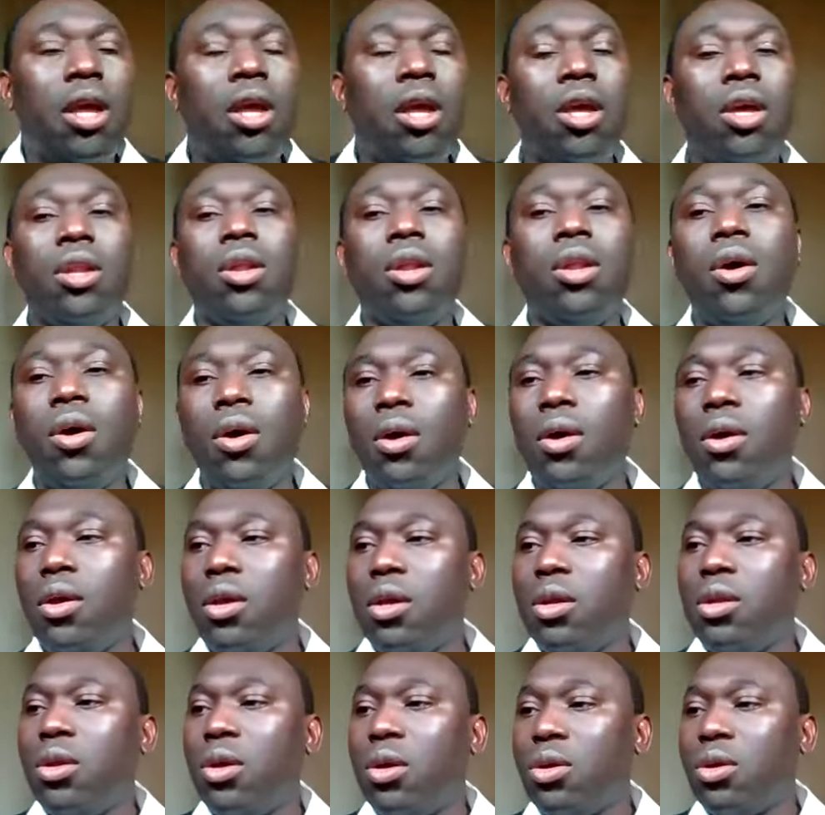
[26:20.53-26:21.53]
You know,
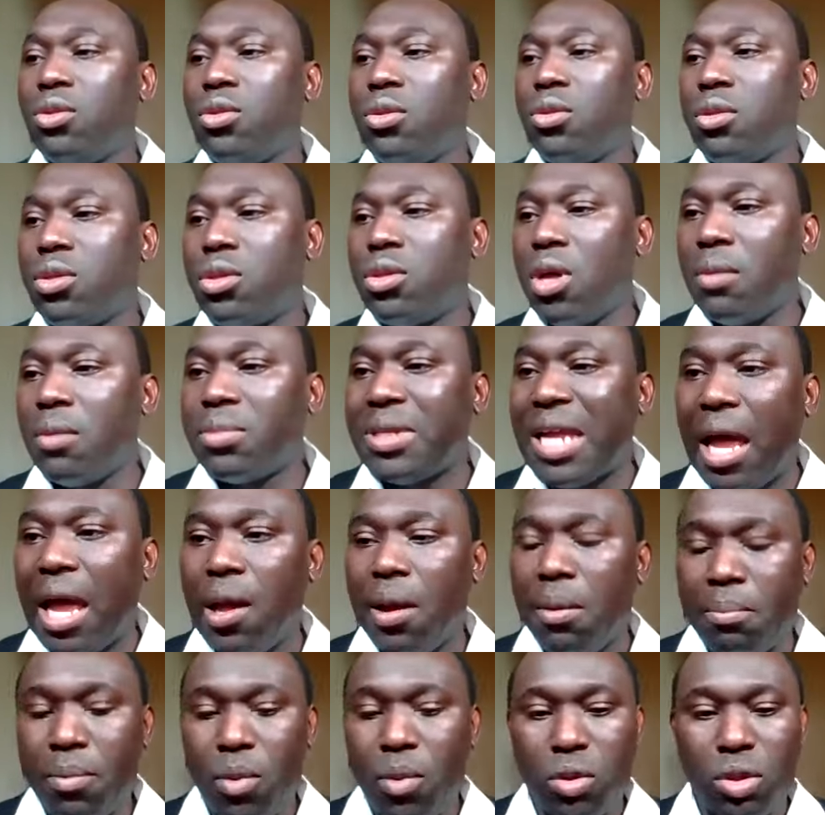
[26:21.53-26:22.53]

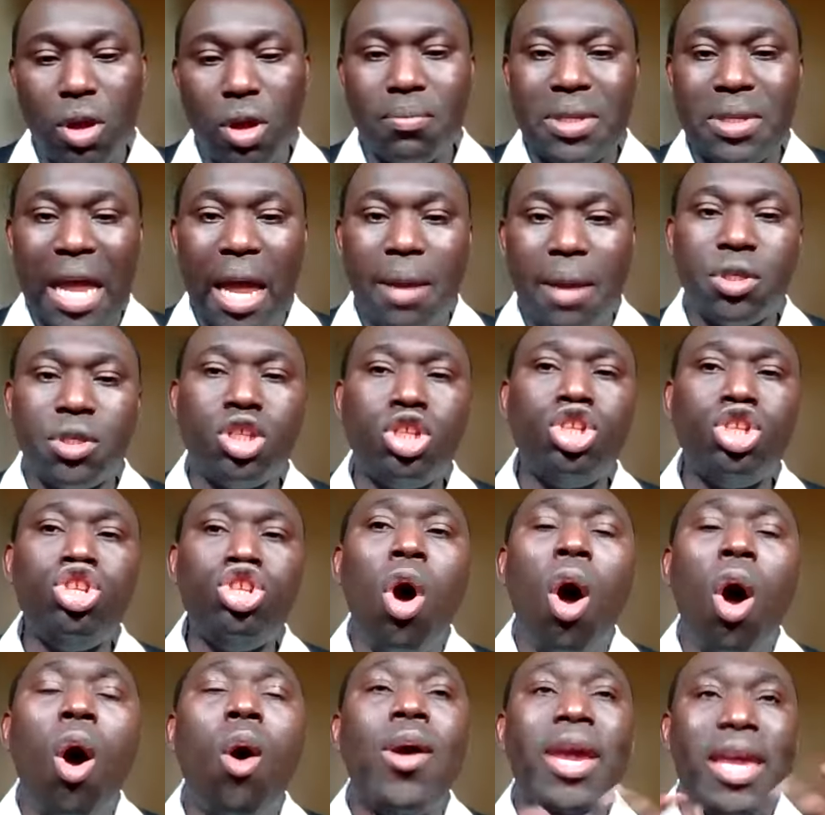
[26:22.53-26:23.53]
sometimes
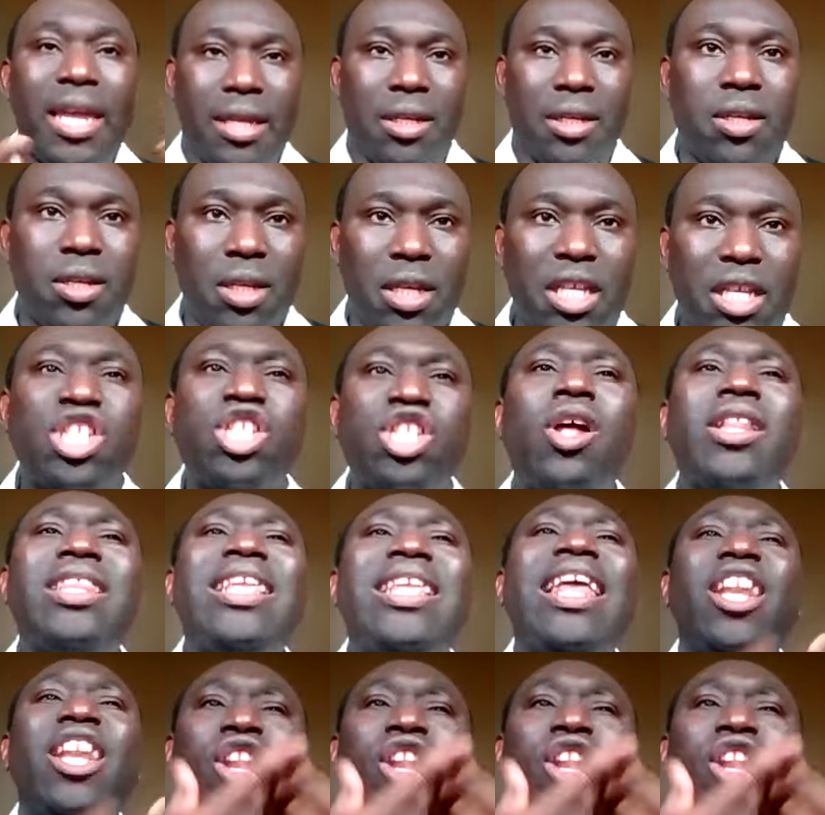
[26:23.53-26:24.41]
knowing is not